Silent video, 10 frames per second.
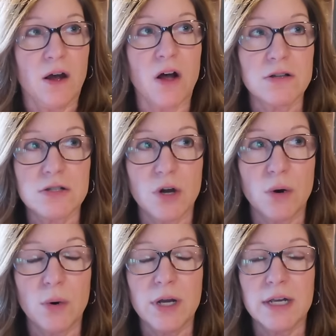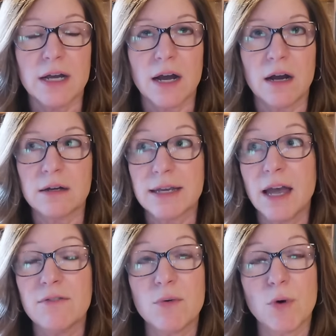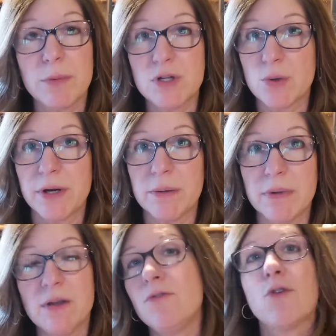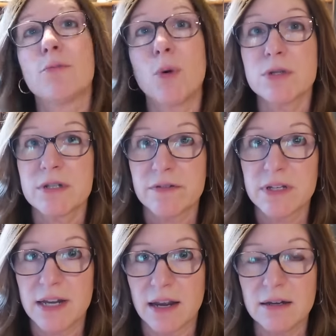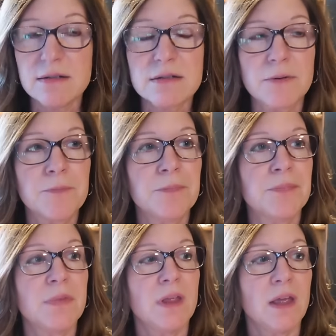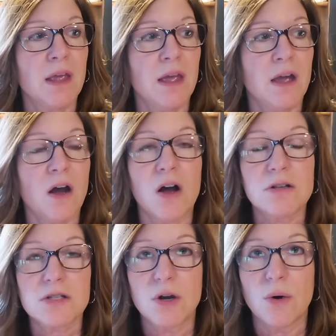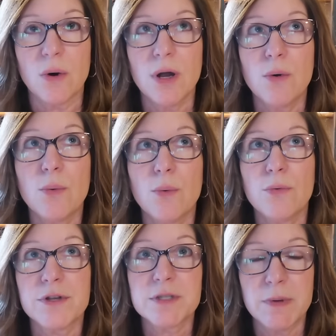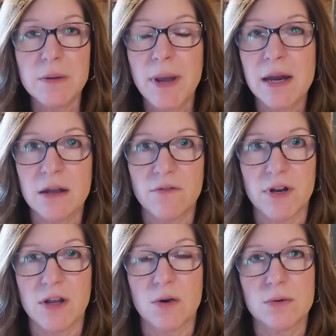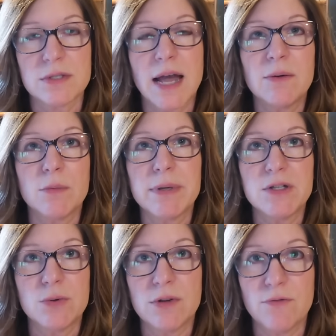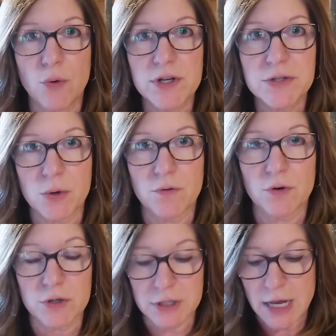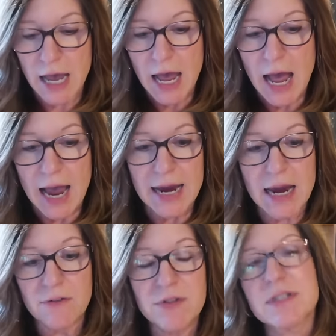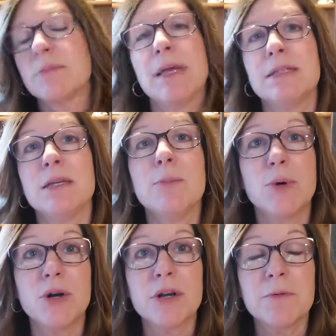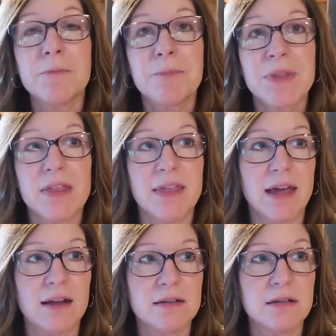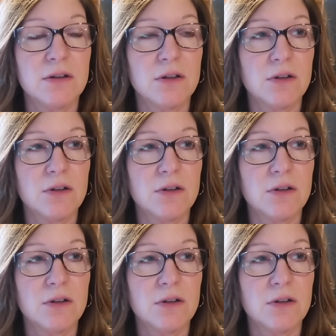Also, uh, Kevin will be joining me for most of the days. Also, the speed painting videos, I will be doing voiceovers. I have this amazing book that